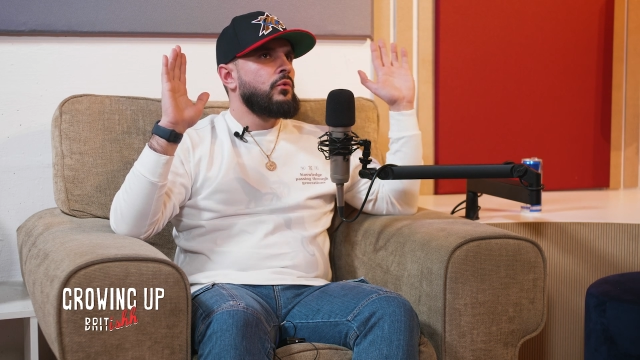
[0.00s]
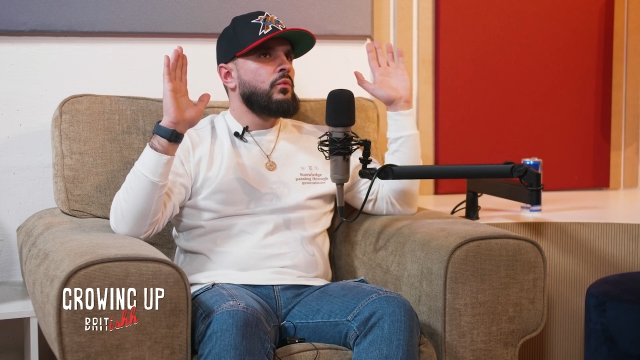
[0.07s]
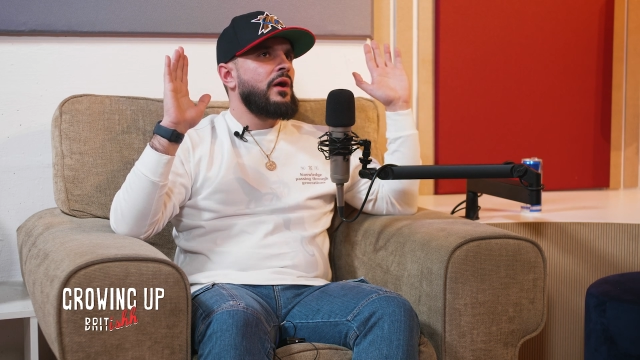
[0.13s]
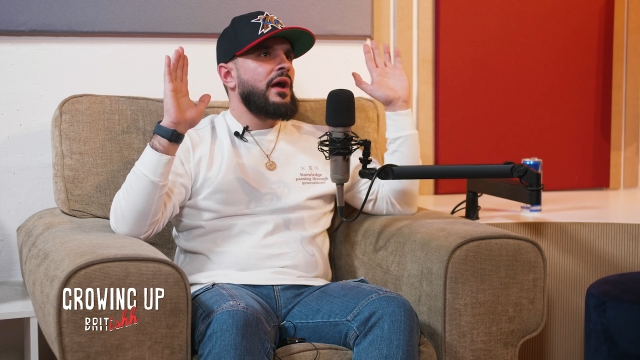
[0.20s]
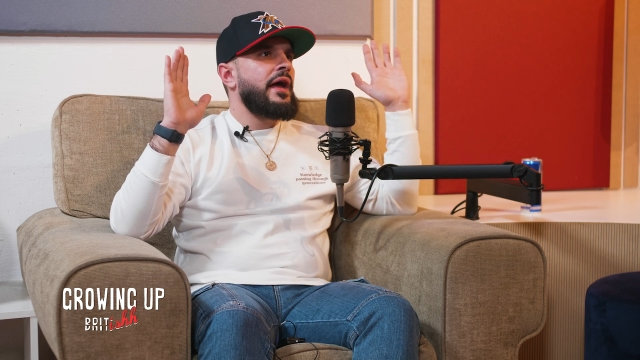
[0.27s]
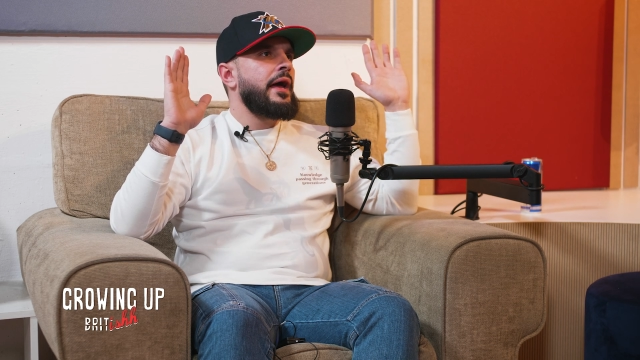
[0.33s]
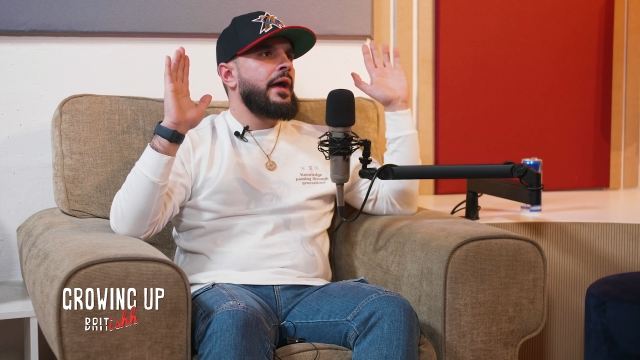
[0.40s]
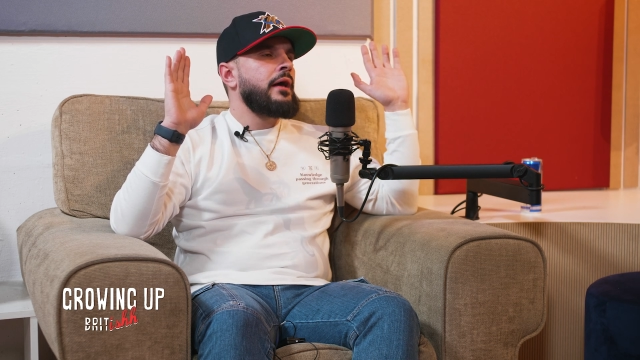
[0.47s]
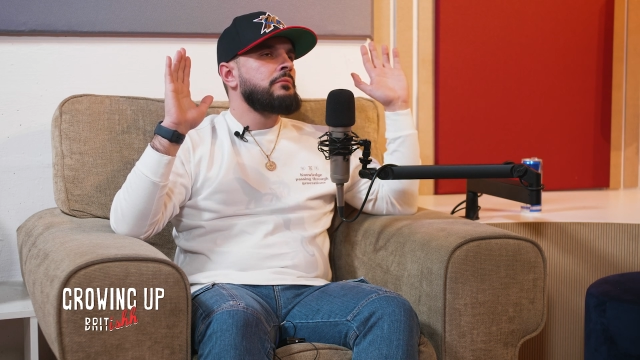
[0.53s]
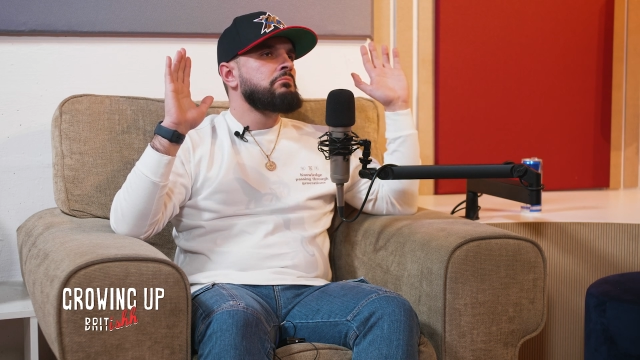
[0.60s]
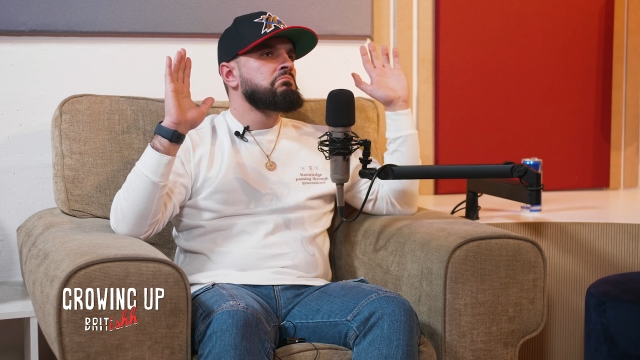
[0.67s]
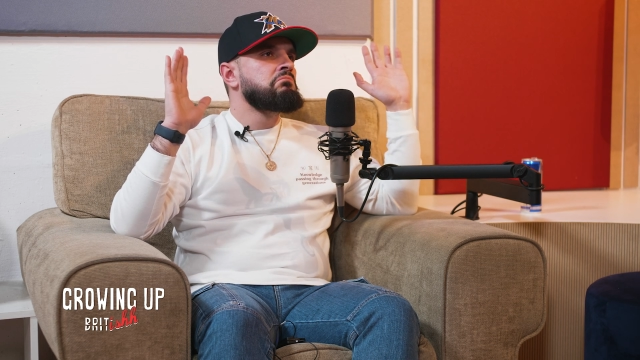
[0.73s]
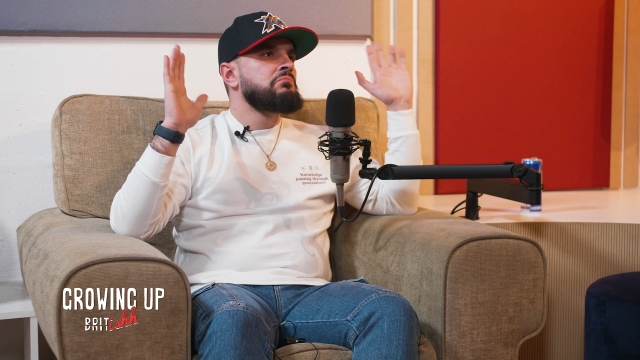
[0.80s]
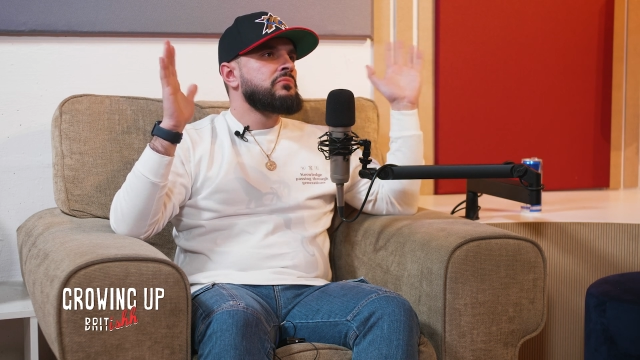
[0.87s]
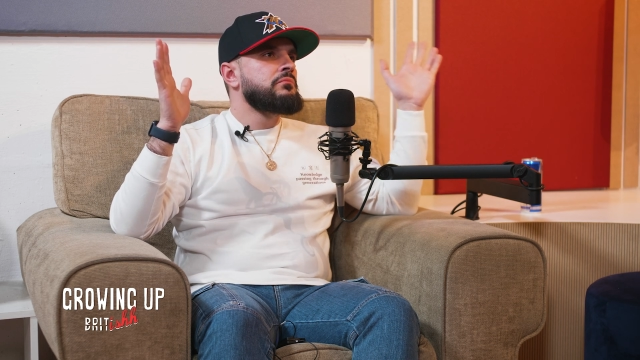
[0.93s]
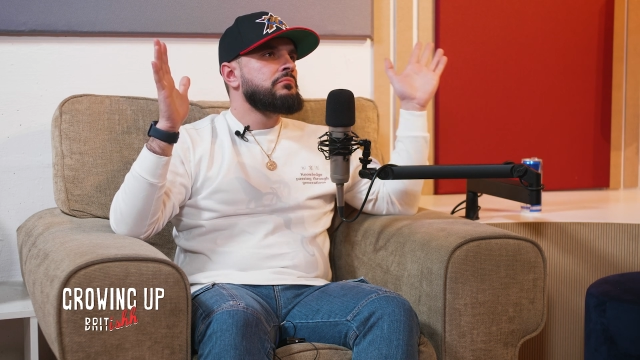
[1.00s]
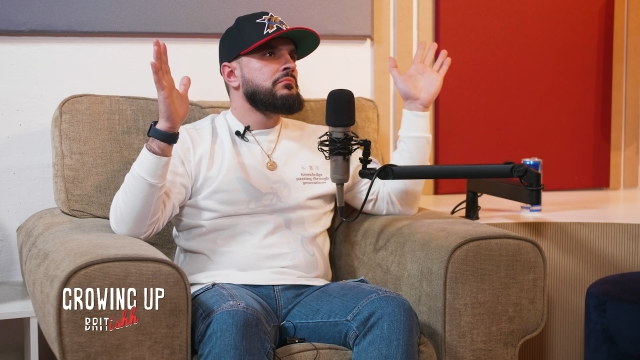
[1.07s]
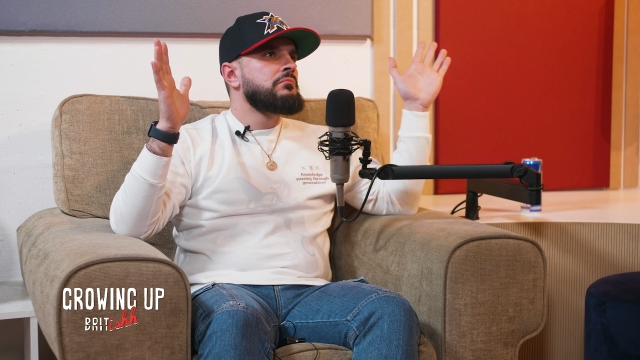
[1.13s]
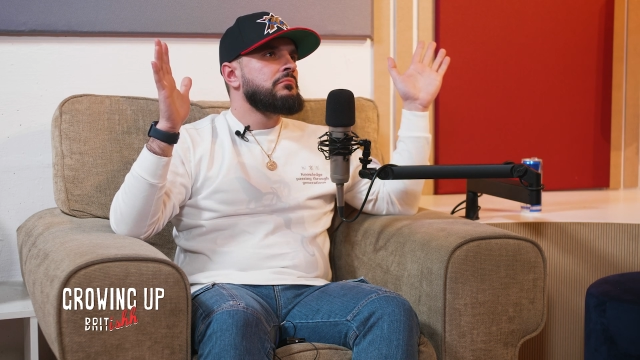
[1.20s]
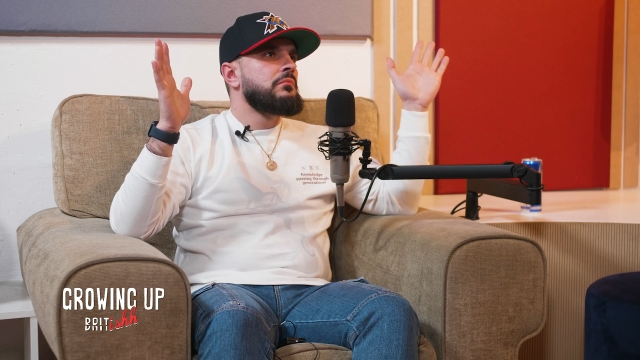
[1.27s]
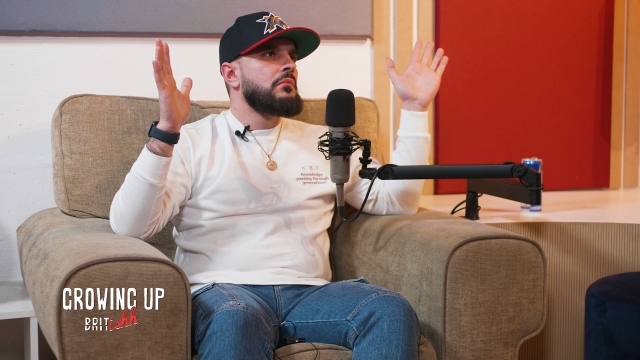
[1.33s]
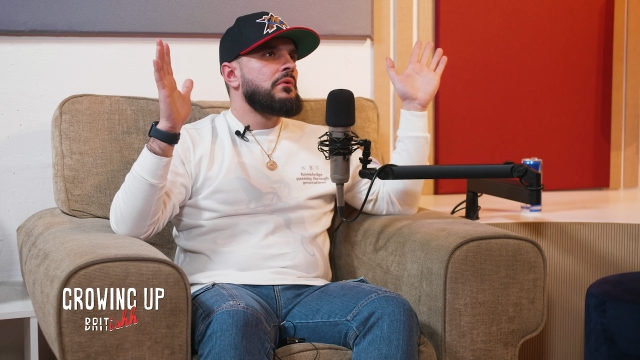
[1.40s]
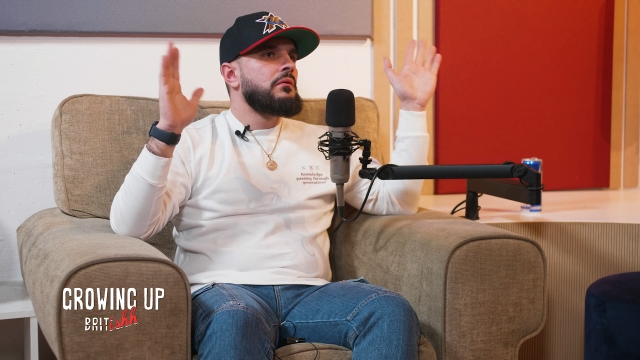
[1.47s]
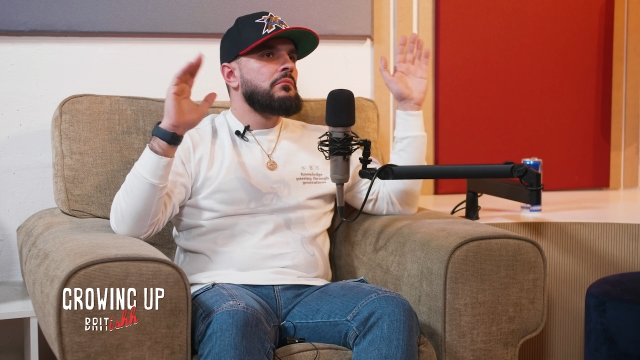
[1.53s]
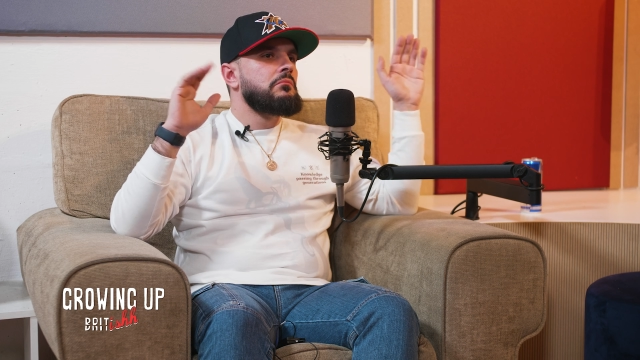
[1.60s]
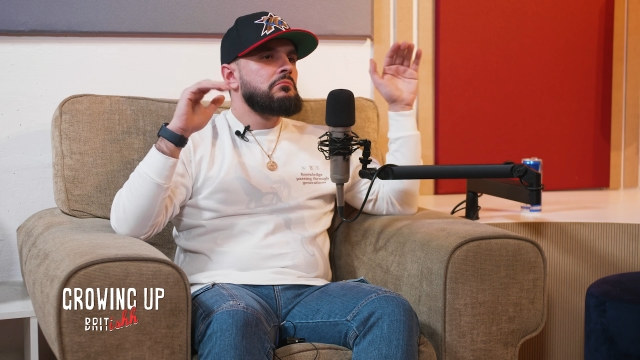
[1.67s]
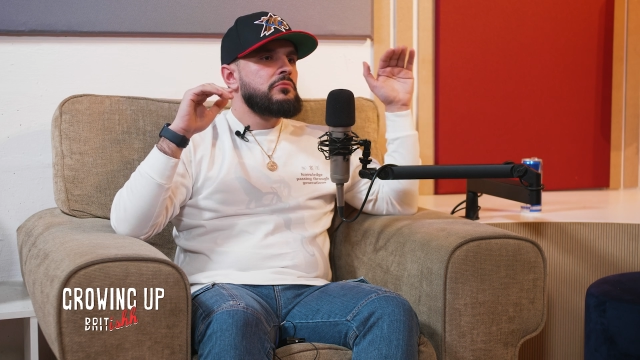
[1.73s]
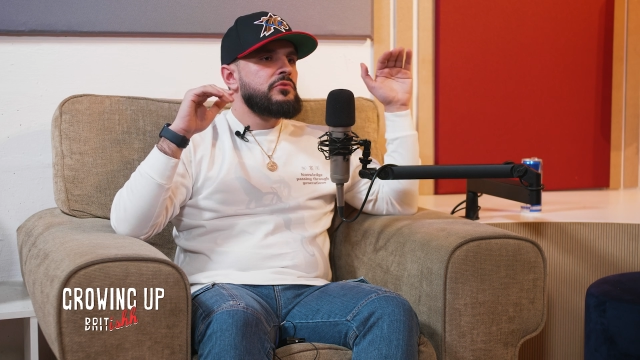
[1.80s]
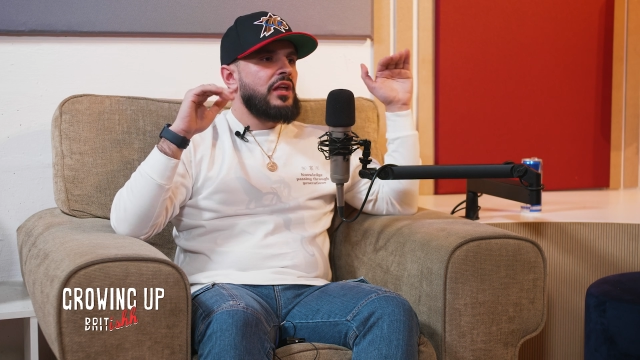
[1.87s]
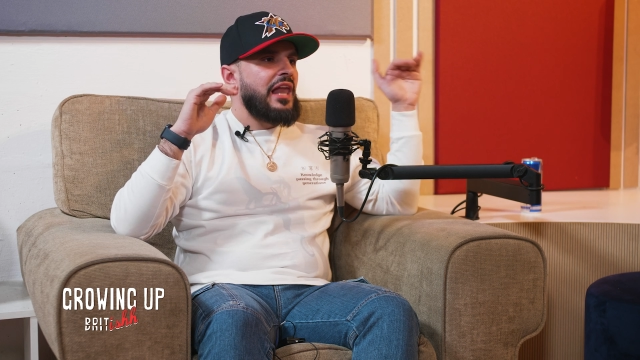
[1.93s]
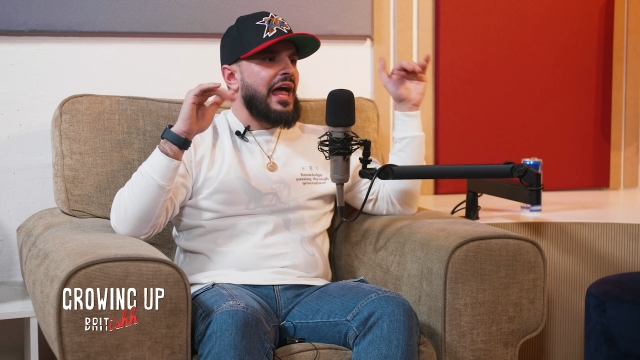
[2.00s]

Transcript: where the